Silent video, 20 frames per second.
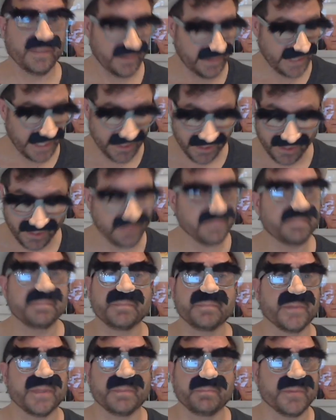That's
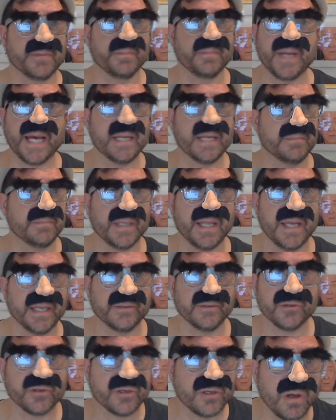the bottom line.
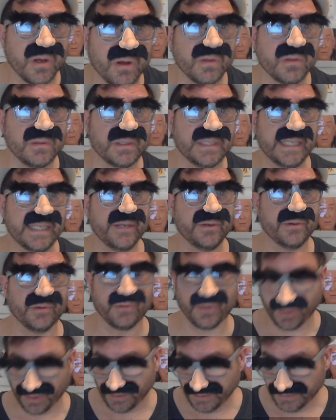They're cult
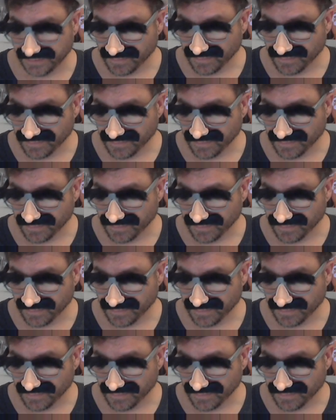leaders.